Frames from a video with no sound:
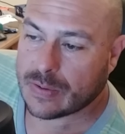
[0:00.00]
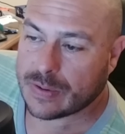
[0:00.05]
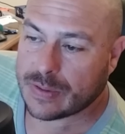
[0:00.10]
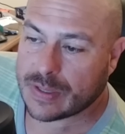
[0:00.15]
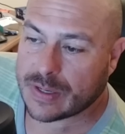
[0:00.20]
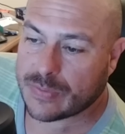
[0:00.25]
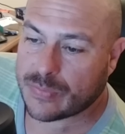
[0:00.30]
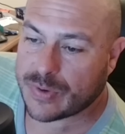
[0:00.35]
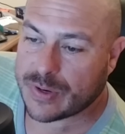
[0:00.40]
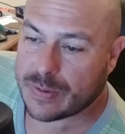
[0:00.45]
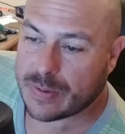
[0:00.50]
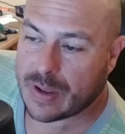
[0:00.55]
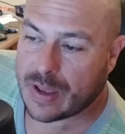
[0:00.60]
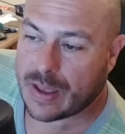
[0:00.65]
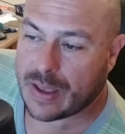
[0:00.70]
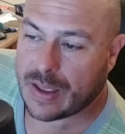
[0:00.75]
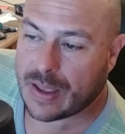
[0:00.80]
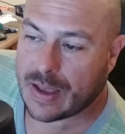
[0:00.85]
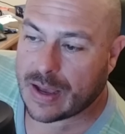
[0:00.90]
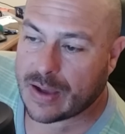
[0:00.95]

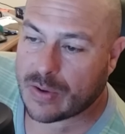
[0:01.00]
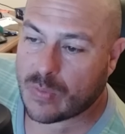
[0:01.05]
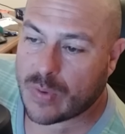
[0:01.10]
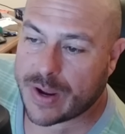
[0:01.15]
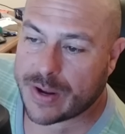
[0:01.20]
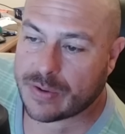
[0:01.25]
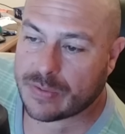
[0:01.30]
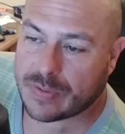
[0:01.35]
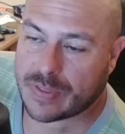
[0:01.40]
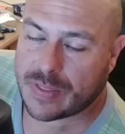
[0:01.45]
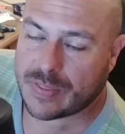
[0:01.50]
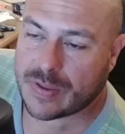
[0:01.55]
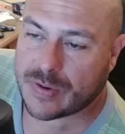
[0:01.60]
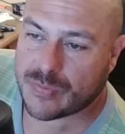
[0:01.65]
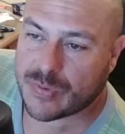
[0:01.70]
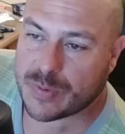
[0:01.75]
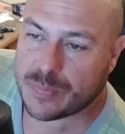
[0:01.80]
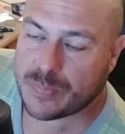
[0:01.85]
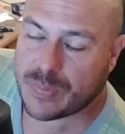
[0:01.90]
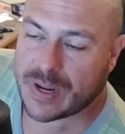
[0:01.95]
How do I know that the
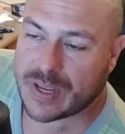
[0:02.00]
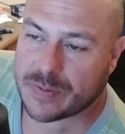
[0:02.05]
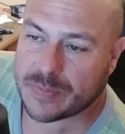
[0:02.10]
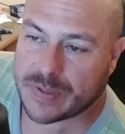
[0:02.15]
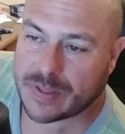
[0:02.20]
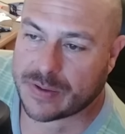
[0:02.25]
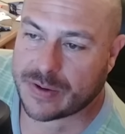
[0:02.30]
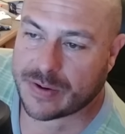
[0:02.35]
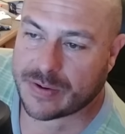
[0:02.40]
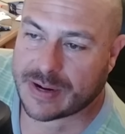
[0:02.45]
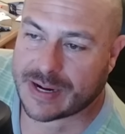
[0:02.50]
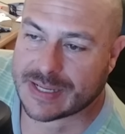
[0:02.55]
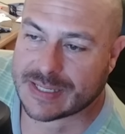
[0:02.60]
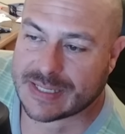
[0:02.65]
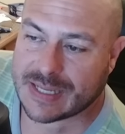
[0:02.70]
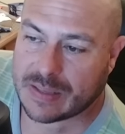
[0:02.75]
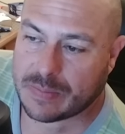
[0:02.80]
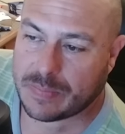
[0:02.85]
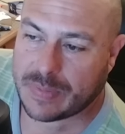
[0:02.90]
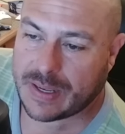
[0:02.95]
replacement that you're going to
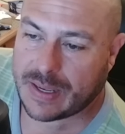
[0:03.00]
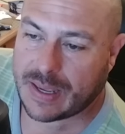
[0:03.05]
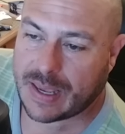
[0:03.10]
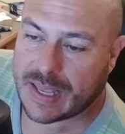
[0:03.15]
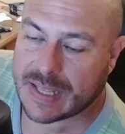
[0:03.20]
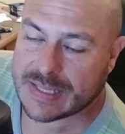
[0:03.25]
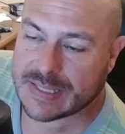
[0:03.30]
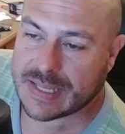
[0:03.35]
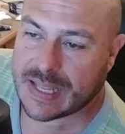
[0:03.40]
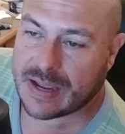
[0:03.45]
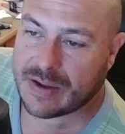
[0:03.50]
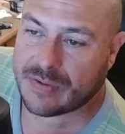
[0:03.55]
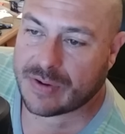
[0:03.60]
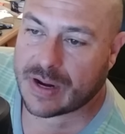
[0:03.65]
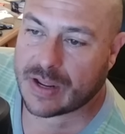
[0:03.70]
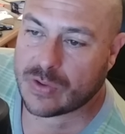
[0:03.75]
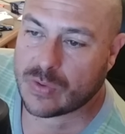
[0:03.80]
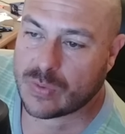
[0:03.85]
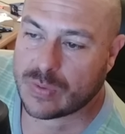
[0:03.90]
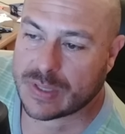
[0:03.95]
send me, it's not going
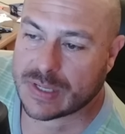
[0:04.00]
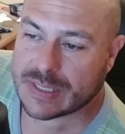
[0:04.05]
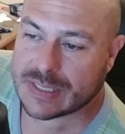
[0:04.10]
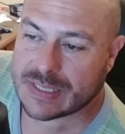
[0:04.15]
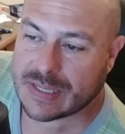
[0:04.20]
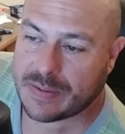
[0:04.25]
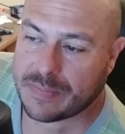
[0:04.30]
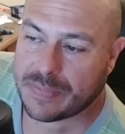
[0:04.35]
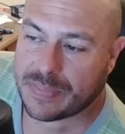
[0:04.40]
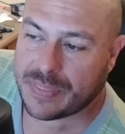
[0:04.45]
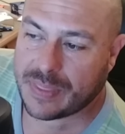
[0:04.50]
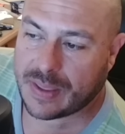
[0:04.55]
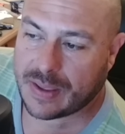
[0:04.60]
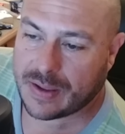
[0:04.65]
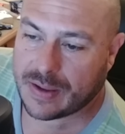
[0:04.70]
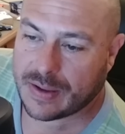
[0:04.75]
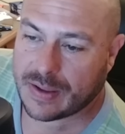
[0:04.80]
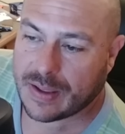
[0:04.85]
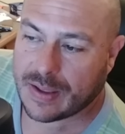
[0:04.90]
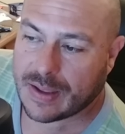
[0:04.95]
to do the same
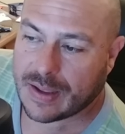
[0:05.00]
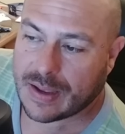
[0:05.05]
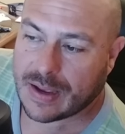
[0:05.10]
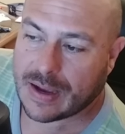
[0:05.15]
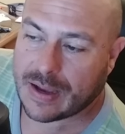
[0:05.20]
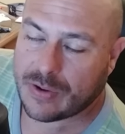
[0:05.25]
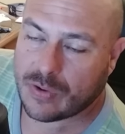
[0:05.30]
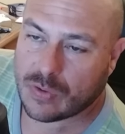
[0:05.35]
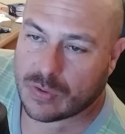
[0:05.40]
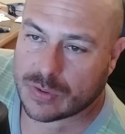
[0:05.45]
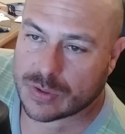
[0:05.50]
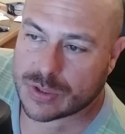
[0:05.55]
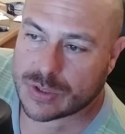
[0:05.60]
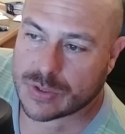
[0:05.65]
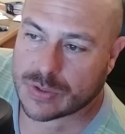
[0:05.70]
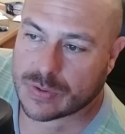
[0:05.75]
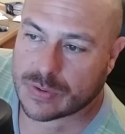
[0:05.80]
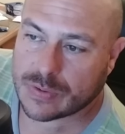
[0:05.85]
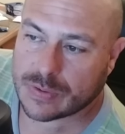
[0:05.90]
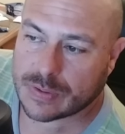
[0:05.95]
thing? And
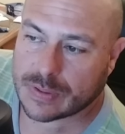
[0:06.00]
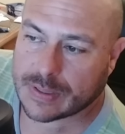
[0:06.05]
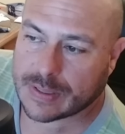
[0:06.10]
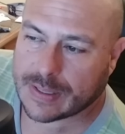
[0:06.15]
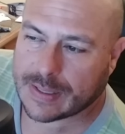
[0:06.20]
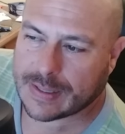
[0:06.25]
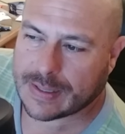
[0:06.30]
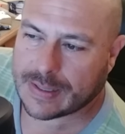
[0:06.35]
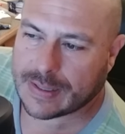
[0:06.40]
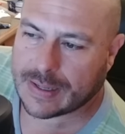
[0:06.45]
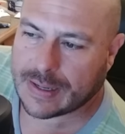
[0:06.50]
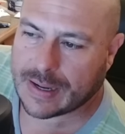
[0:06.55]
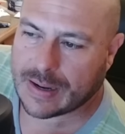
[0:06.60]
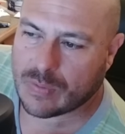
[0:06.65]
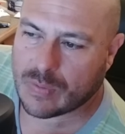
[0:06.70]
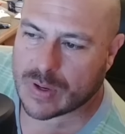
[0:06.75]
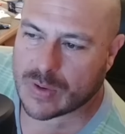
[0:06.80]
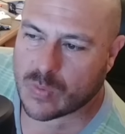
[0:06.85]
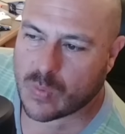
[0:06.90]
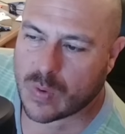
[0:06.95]
also, I
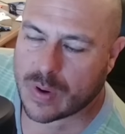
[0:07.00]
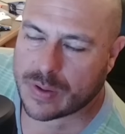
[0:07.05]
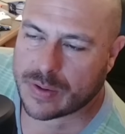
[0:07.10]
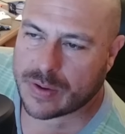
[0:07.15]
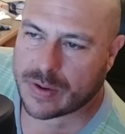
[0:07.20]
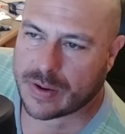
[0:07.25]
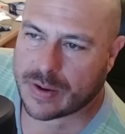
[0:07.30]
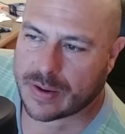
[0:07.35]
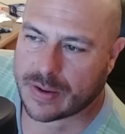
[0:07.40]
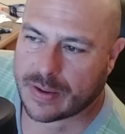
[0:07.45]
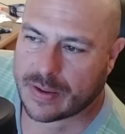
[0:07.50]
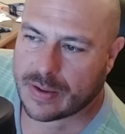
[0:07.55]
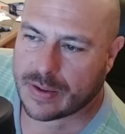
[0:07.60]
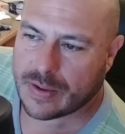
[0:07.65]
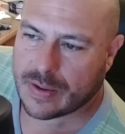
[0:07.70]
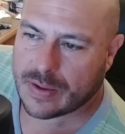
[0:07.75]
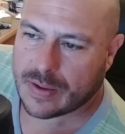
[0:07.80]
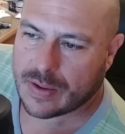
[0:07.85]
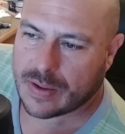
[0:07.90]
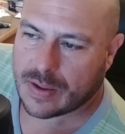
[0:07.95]
was wondering,
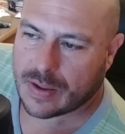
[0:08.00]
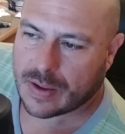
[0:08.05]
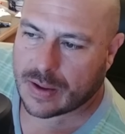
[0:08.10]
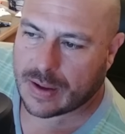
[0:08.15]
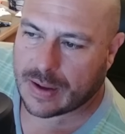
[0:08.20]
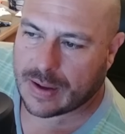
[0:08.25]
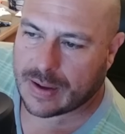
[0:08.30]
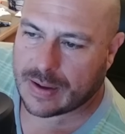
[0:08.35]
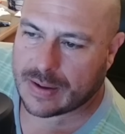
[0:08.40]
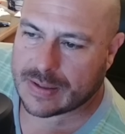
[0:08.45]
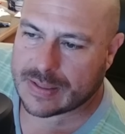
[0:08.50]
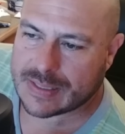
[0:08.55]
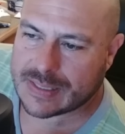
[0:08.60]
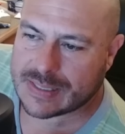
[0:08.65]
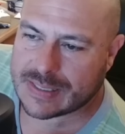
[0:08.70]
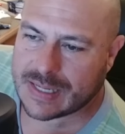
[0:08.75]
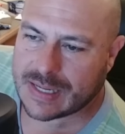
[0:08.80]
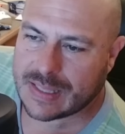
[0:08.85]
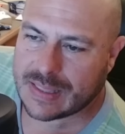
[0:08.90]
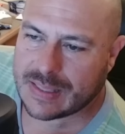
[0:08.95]

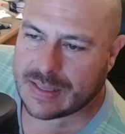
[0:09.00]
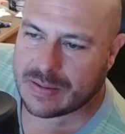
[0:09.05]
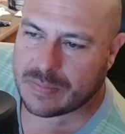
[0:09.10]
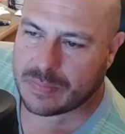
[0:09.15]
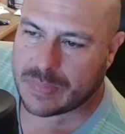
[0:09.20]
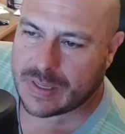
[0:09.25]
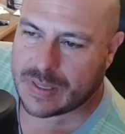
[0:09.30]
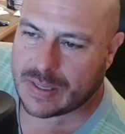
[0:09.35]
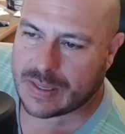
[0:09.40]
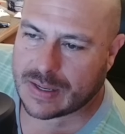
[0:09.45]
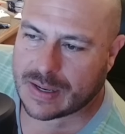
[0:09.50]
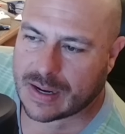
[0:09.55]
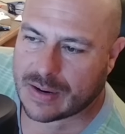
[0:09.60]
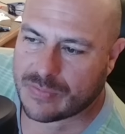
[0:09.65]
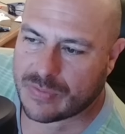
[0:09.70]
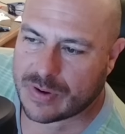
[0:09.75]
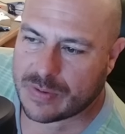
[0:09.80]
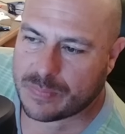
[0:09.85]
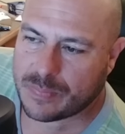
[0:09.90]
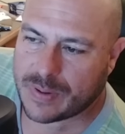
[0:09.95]
sending me a
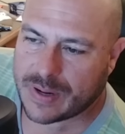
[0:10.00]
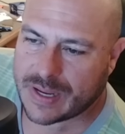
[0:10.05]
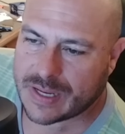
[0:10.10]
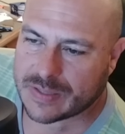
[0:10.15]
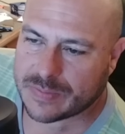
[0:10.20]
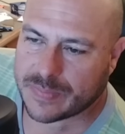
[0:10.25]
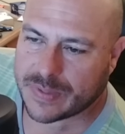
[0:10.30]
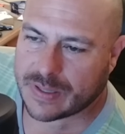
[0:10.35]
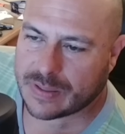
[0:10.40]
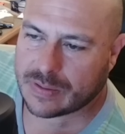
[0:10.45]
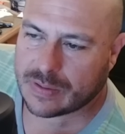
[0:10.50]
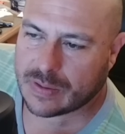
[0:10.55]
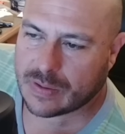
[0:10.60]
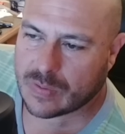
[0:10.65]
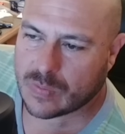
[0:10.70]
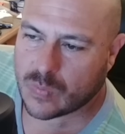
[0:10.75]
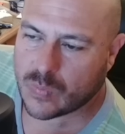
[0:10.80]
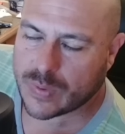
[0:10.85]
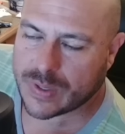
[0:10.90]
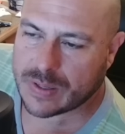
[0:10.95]
replacement
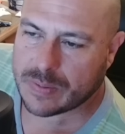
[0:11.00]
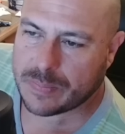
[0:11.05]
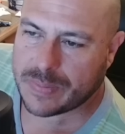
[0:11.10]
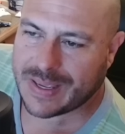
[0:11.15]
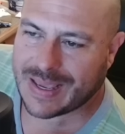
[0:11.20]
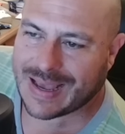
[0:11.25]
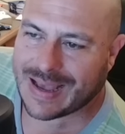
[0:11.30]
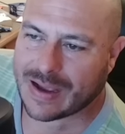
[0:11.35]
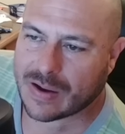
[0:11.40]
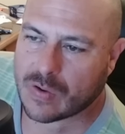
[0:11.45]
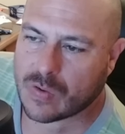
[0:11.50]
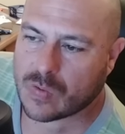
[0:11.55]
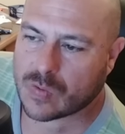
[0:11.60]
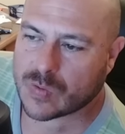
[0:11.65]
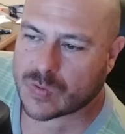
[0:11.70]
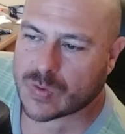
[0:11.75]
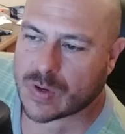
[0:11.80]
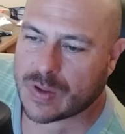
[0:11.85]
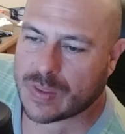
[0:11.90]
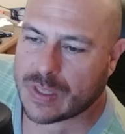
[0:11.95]
wouldn't be a
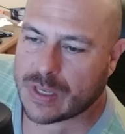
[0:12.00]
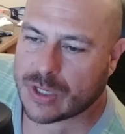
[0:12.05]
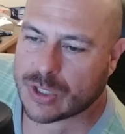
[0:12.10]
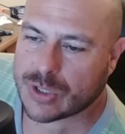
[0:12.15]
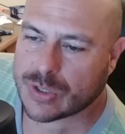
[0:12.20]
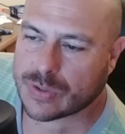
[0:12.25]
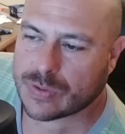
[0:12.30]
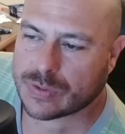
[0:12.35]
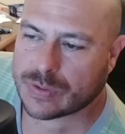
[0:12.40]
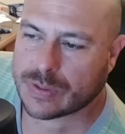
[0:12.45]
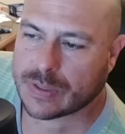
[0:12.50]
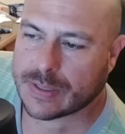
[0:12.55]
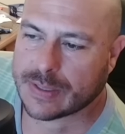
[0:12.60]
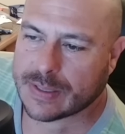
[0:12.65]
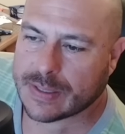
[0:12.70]
contradiction,